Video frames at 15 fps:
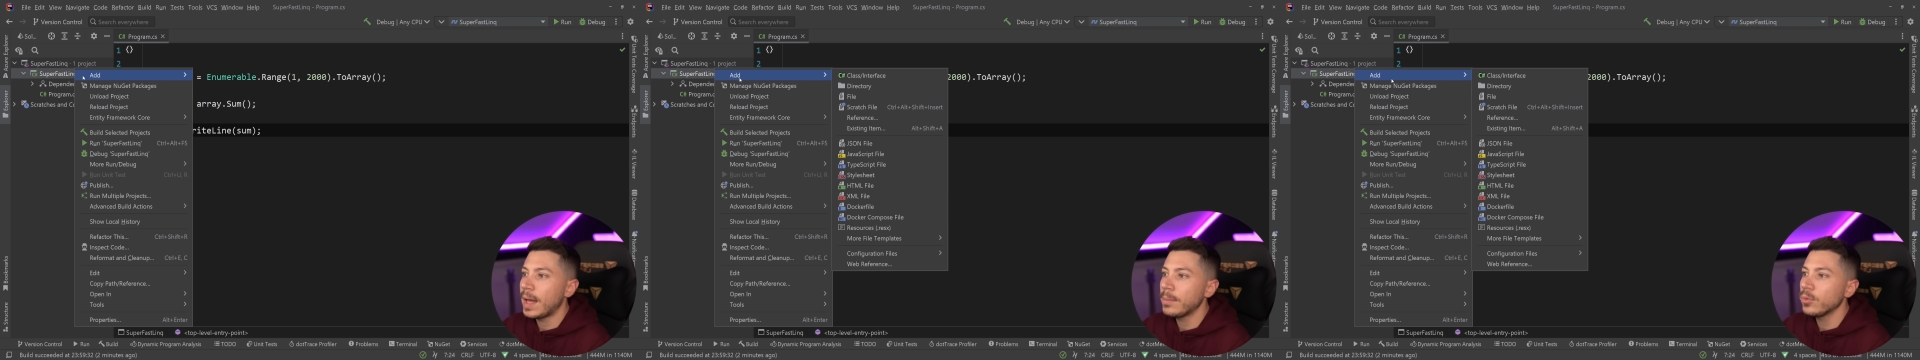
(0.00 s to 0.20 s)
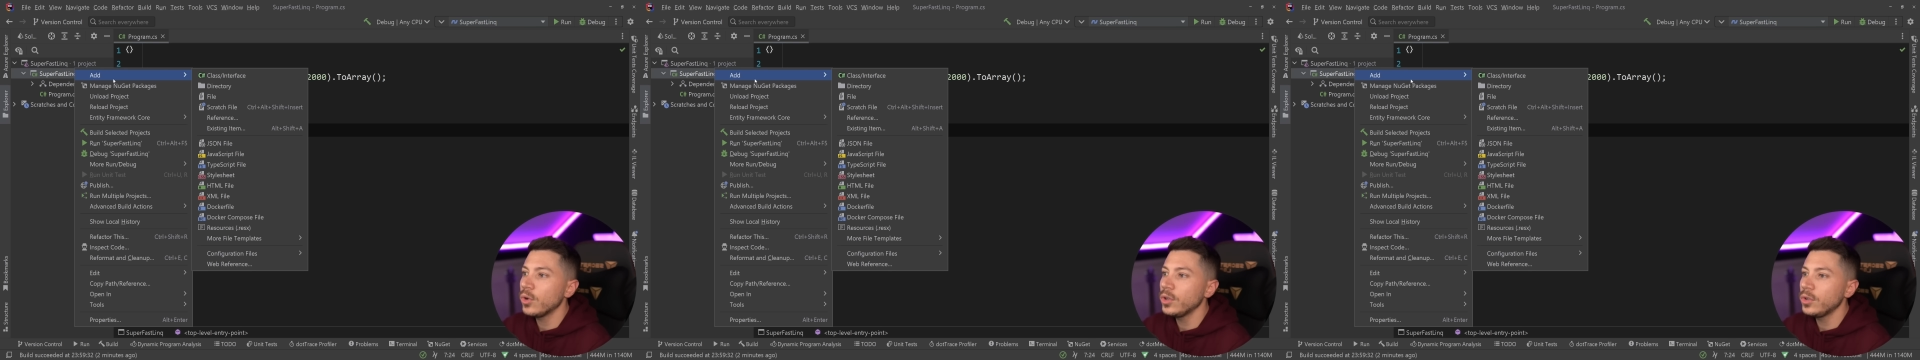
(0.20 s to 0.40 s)

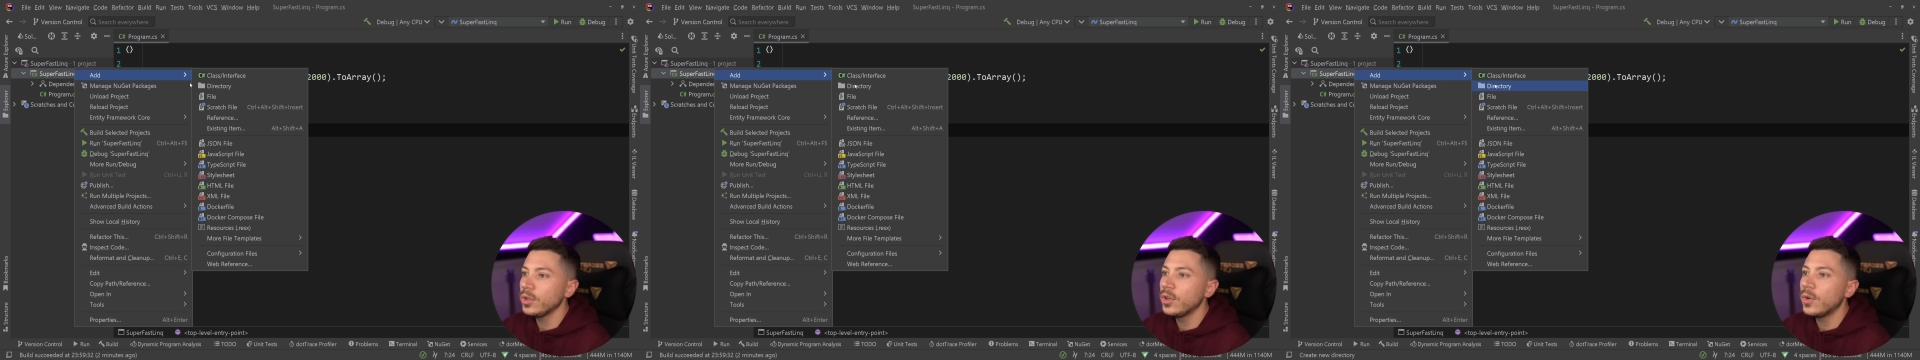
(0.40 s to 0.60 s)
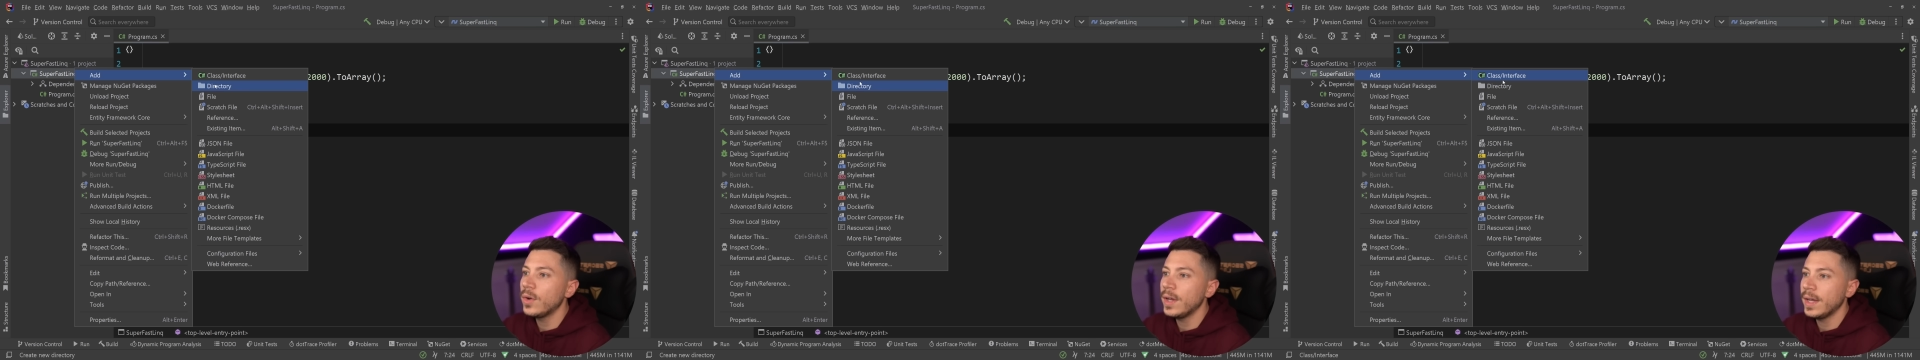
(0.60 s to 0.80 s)
I'm going to
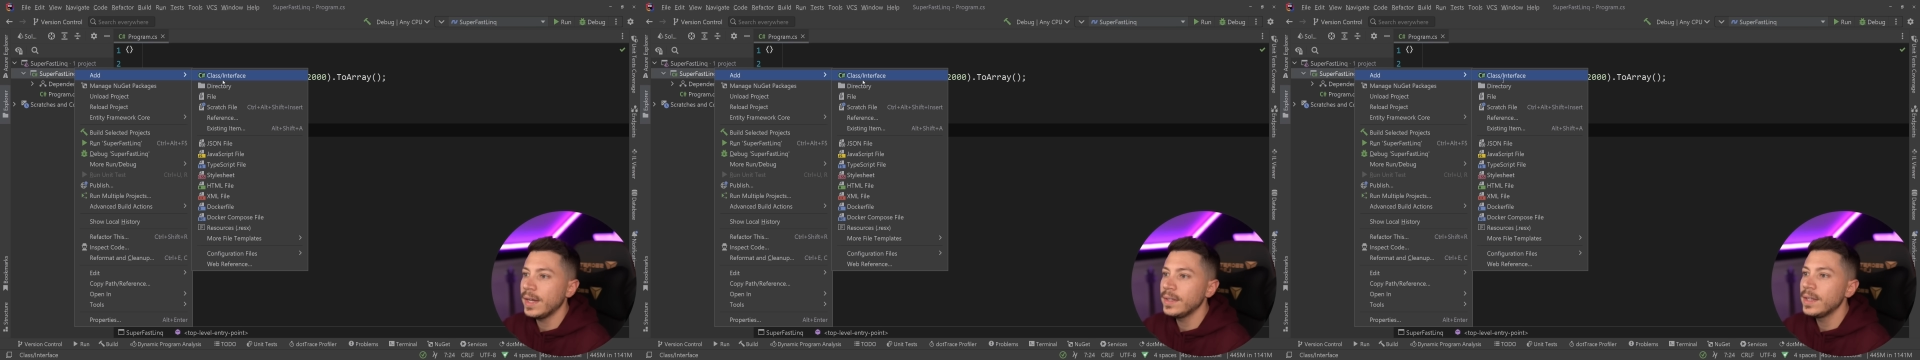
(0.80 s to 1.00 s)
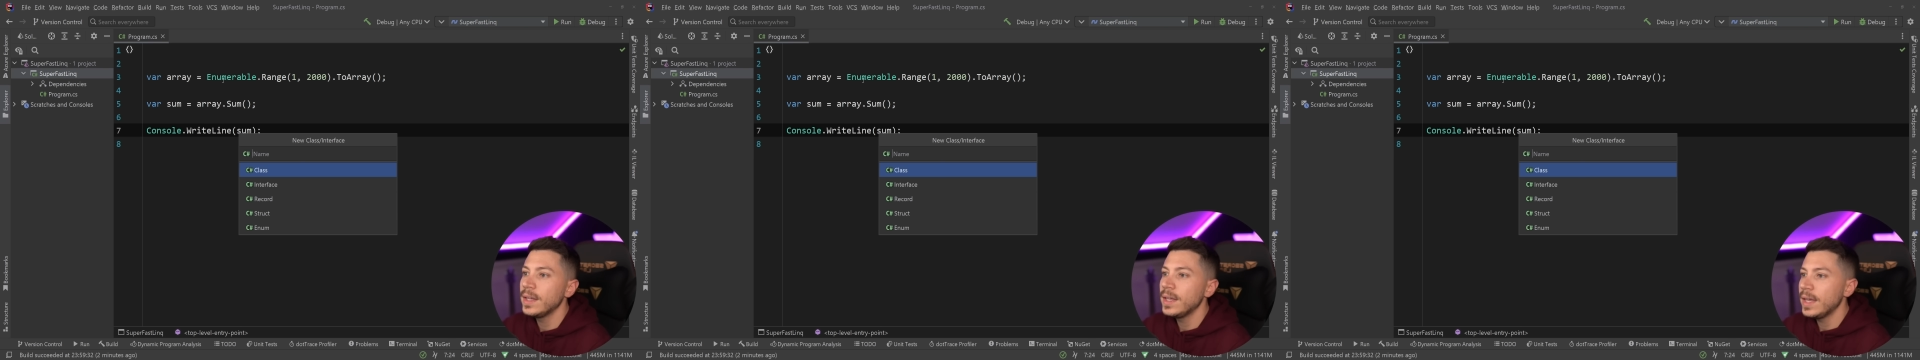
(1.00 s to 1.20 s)
go
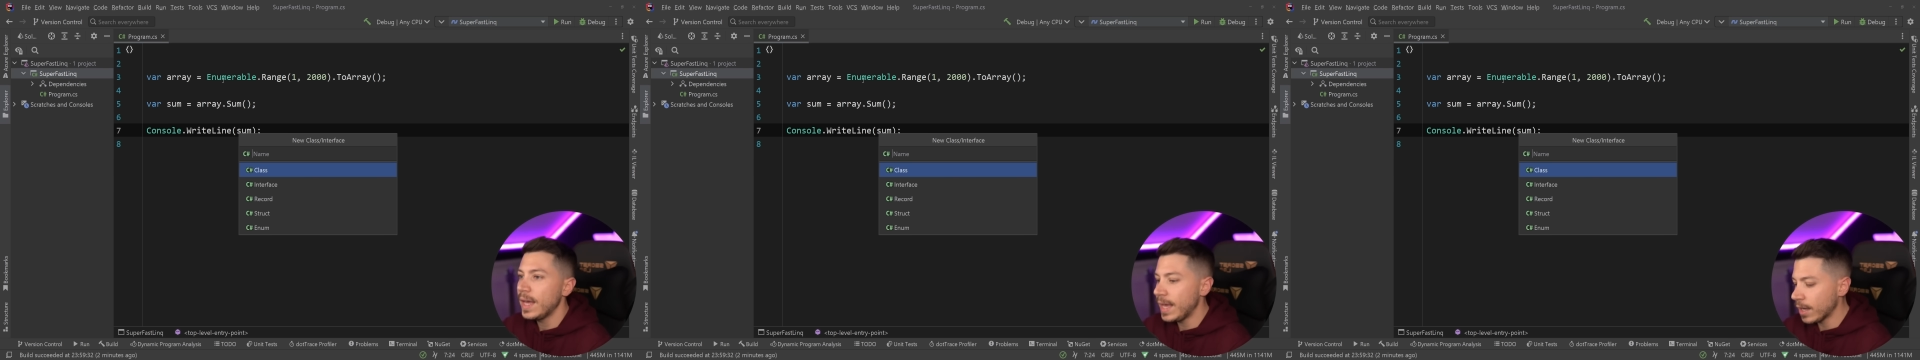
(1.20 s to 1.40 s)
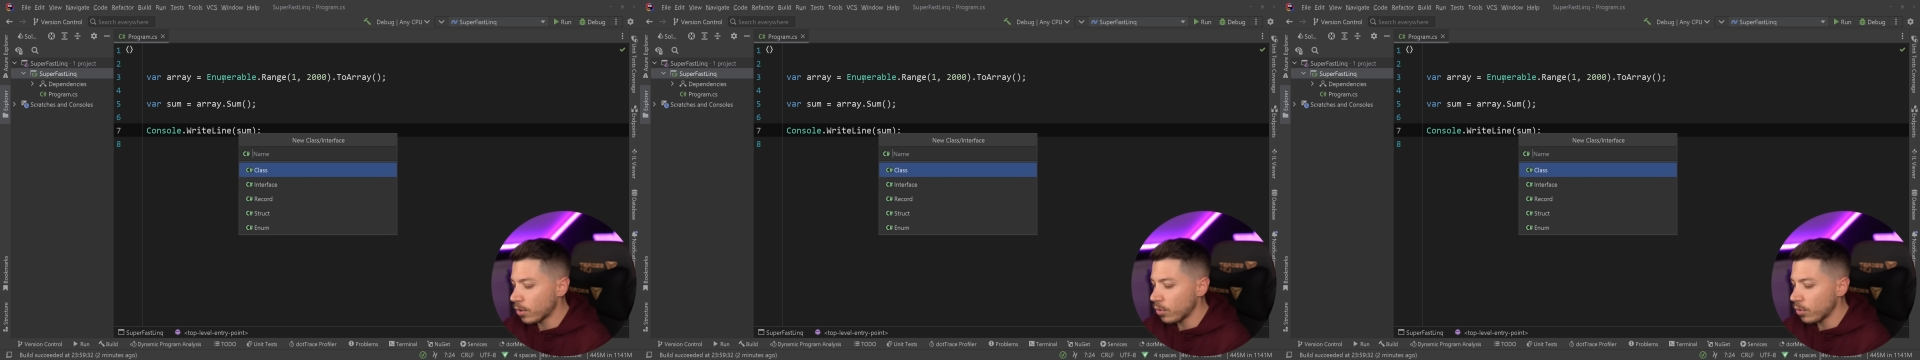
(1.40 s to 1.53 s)
ahead and